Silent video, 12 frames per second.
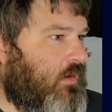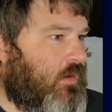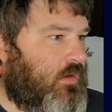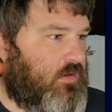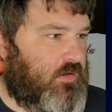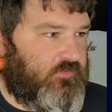All
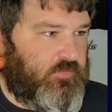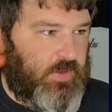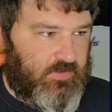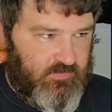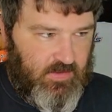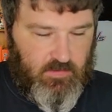right, enough
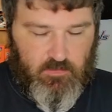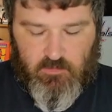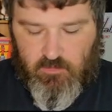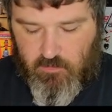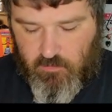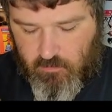about that.
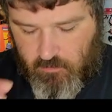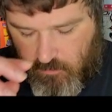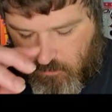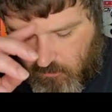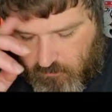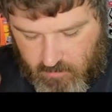
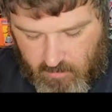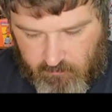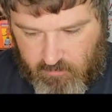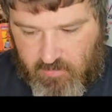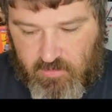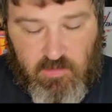Not
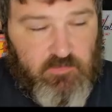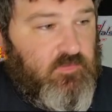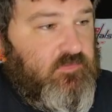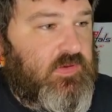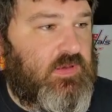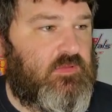really enough
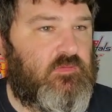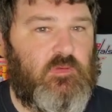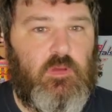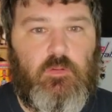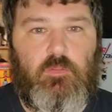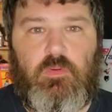of it is
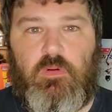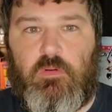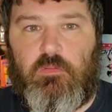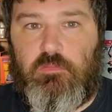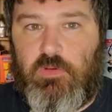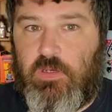known. We'll,